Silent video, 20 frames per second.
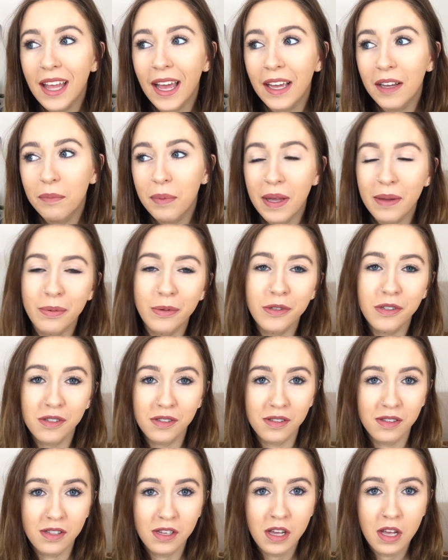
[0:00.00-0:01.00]
Like people
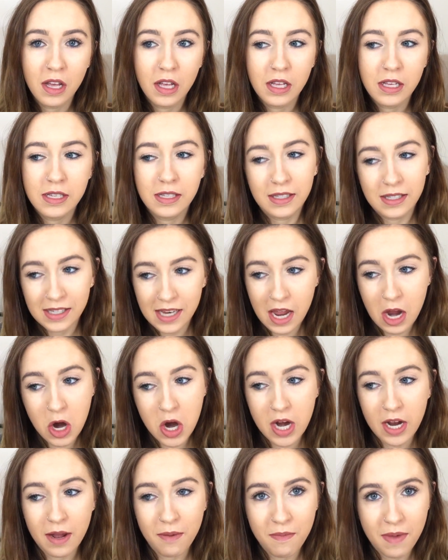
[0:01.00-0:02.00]
just
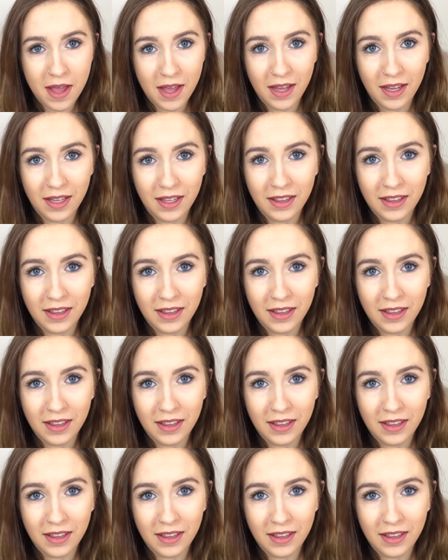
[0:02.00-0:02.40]
staring at me,